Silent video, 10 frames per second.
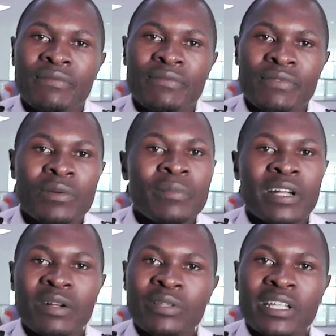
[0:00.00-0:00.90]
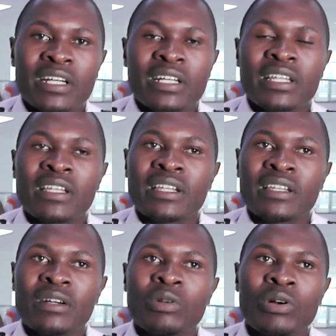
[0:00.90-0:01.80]
from around
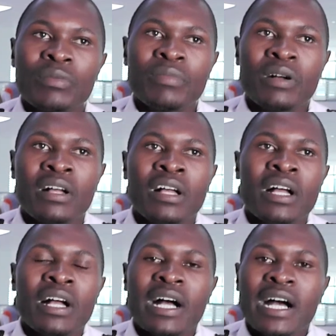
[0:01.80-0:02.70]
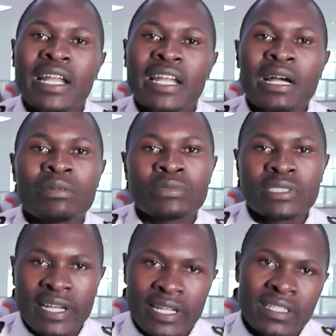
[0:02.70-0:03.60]
the globe are now
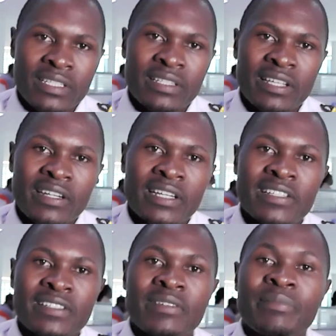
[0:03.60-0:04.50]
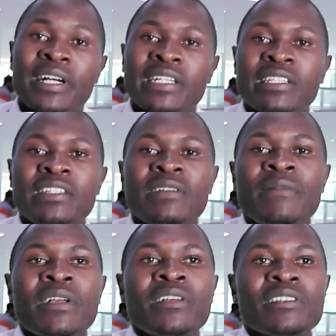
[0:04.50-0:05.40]
targeting the real estate market,
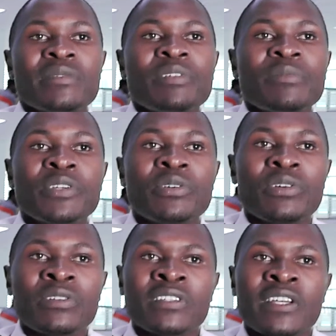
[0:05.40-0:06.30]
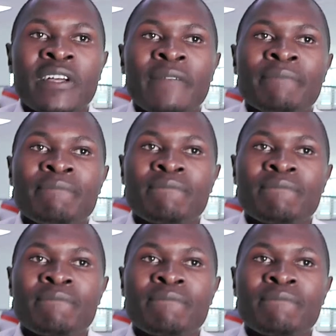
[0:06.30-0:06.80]
simply because there's